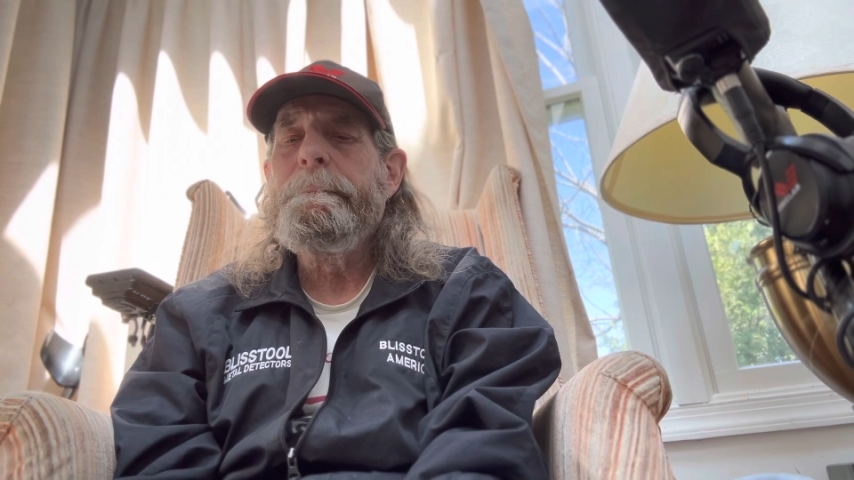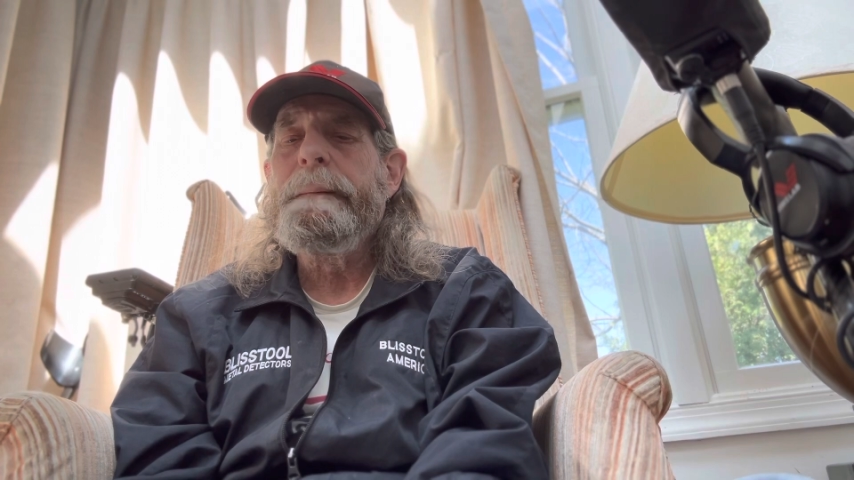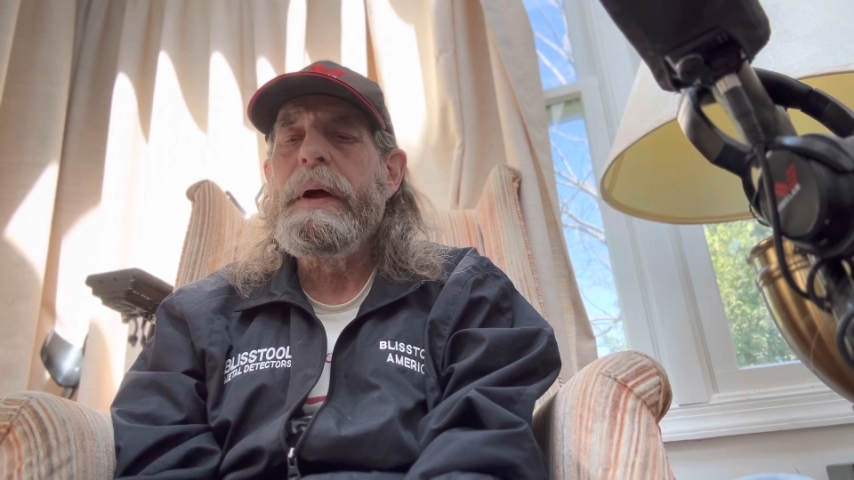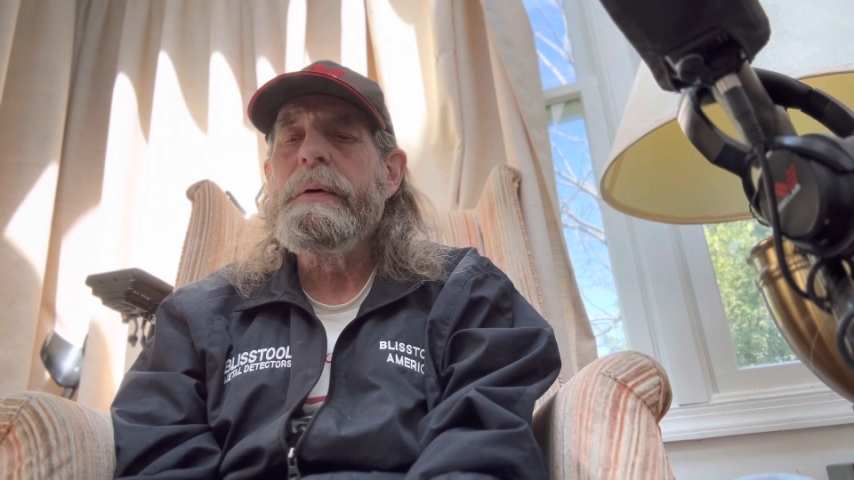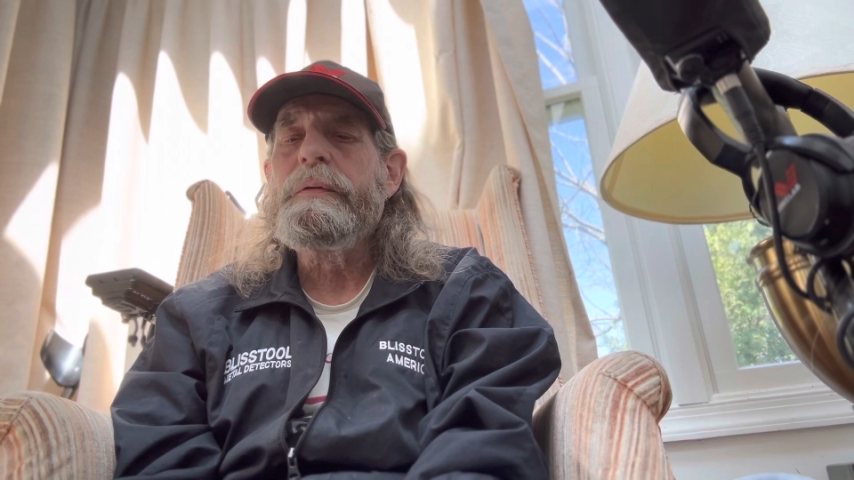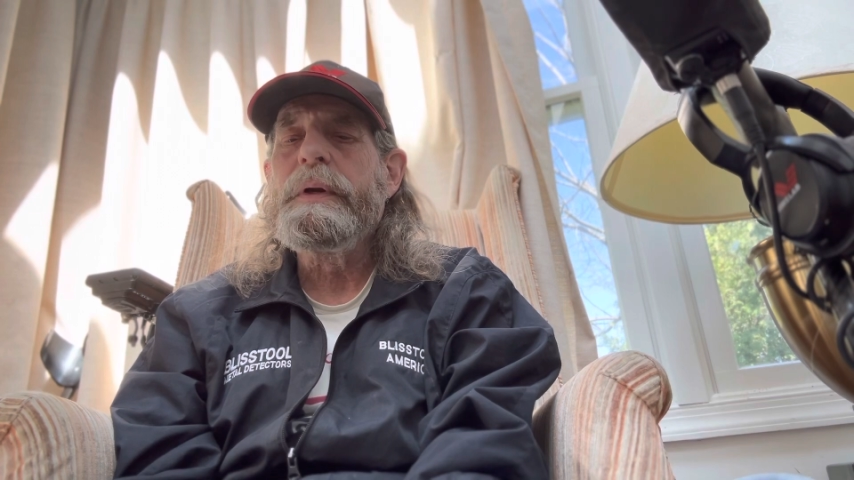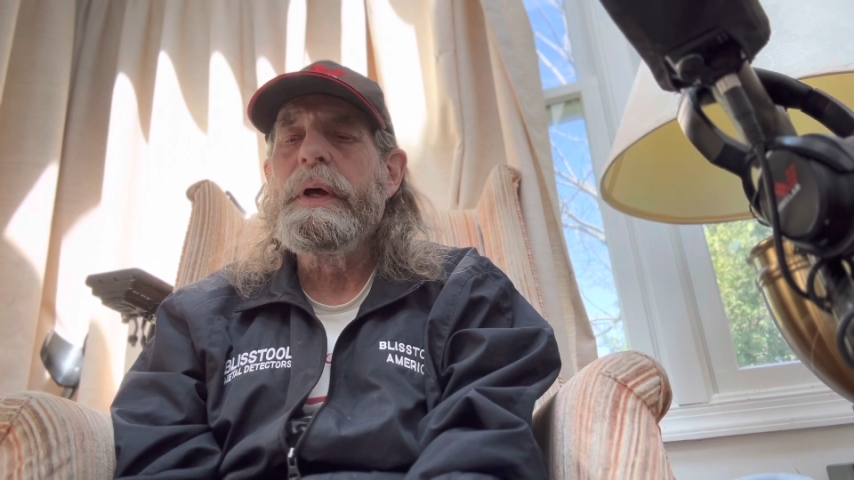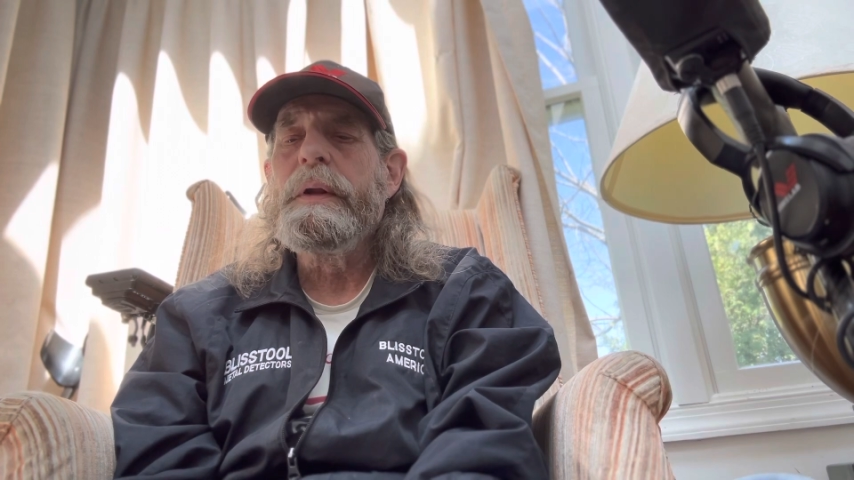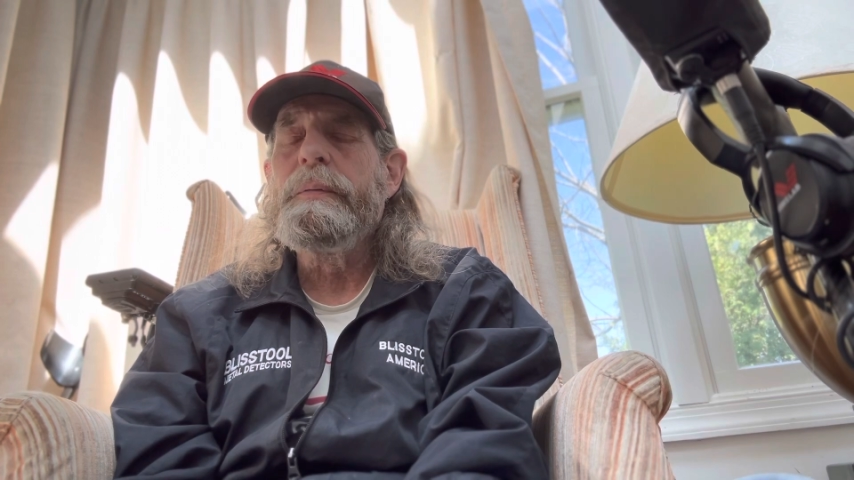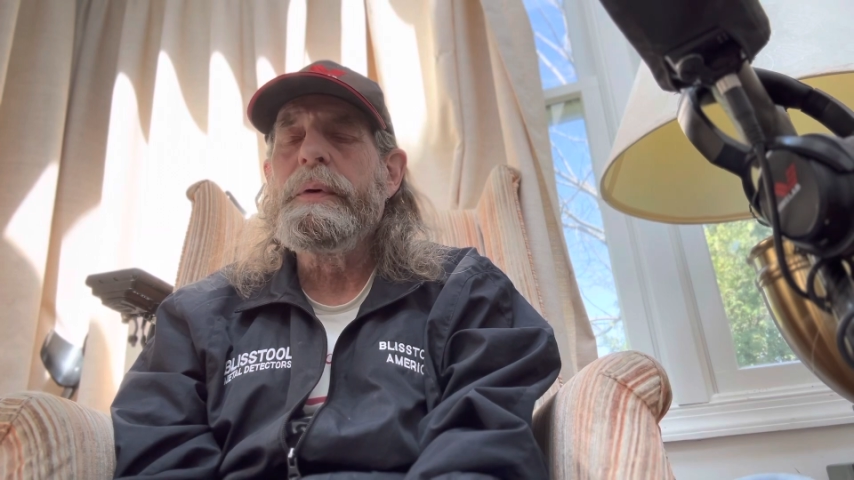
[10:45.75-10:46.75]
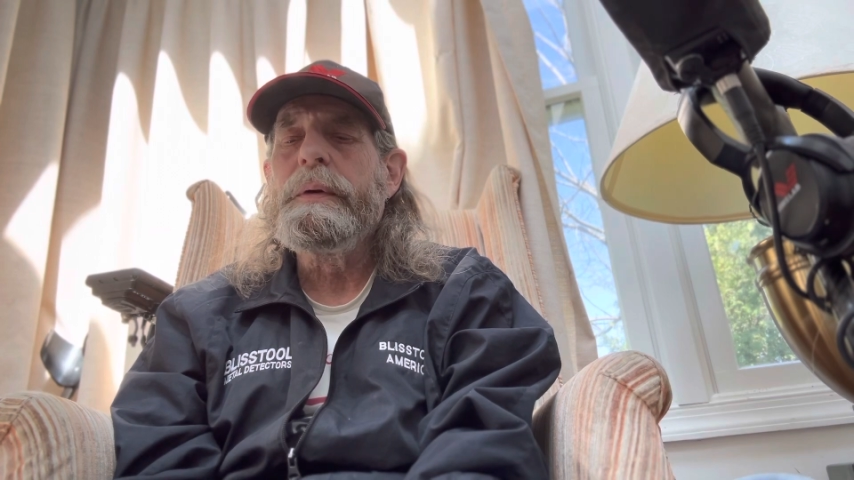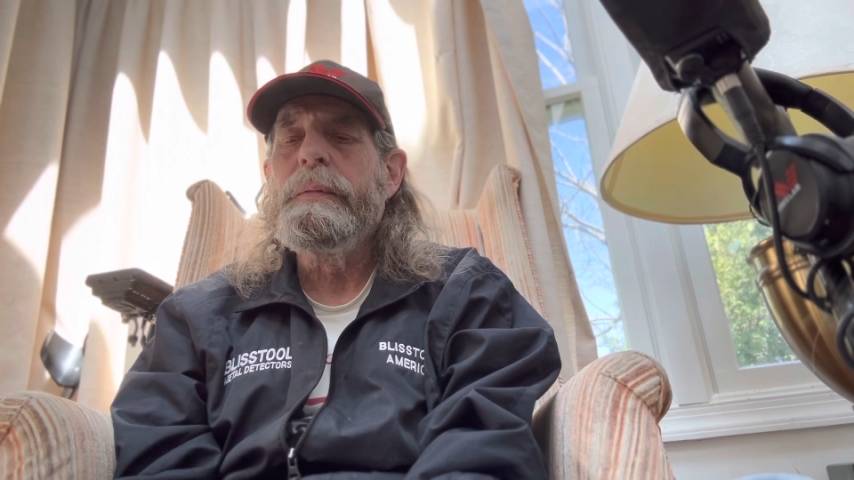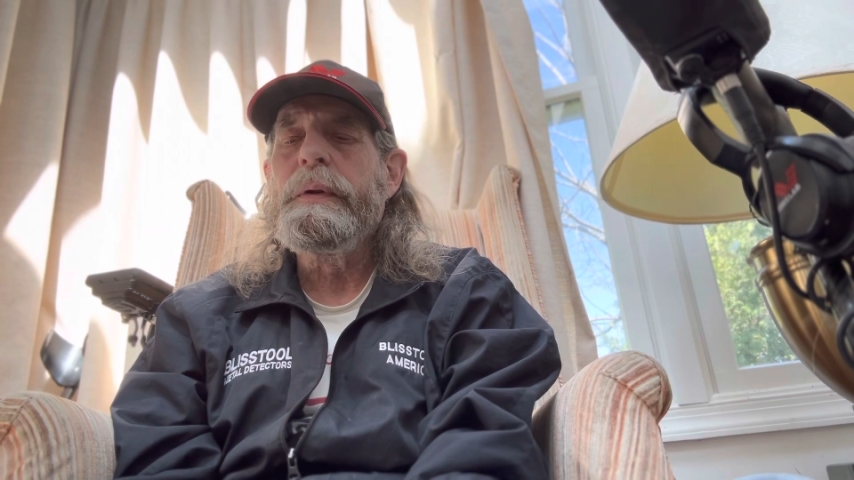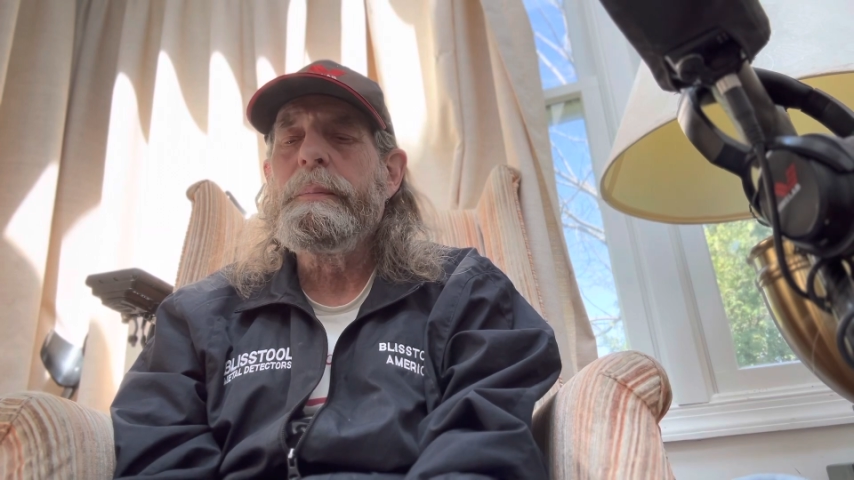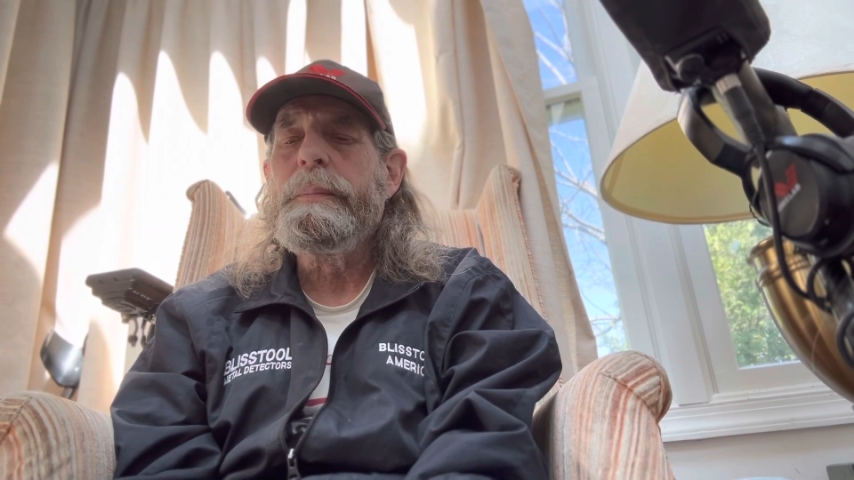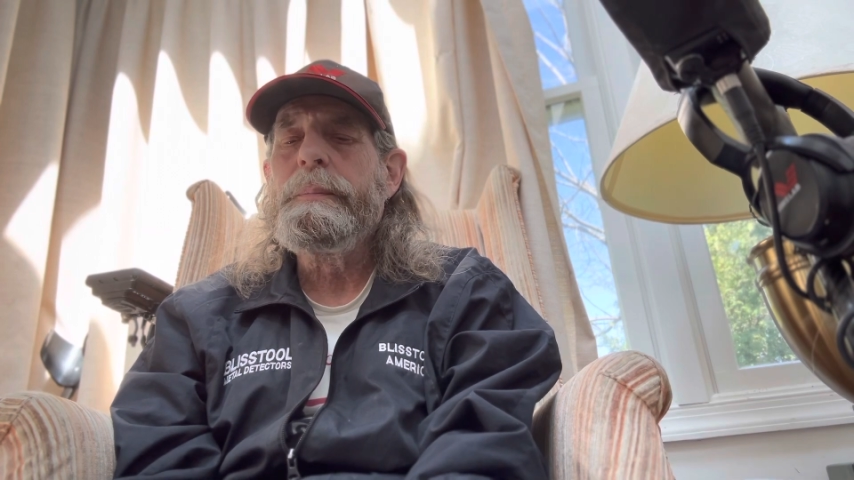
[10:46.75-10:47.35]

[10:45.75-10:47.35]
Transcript: that was another one where the